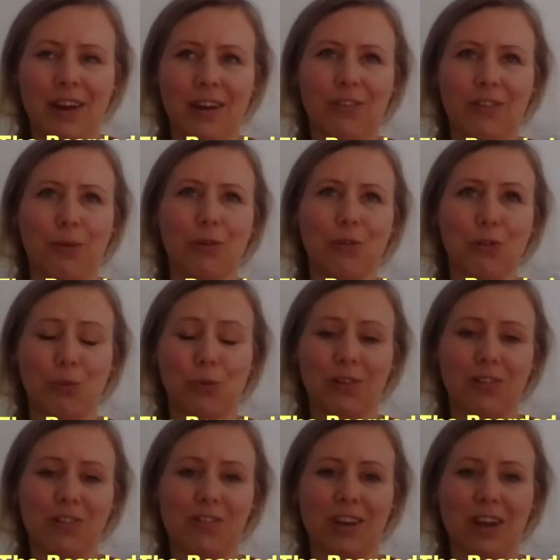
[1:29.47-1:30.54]
So I just
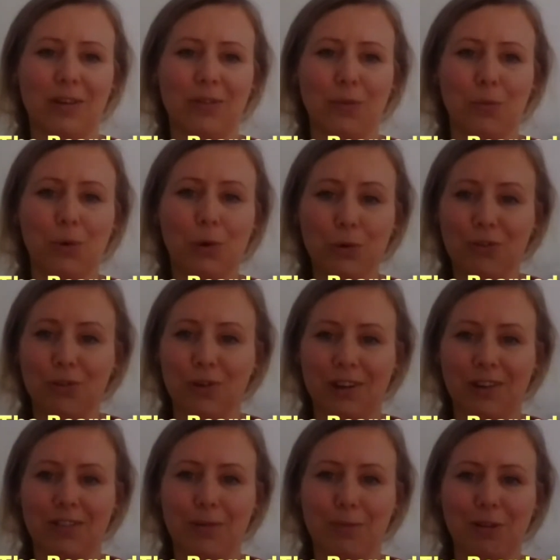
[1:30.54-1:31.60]
wanted to get some water in it to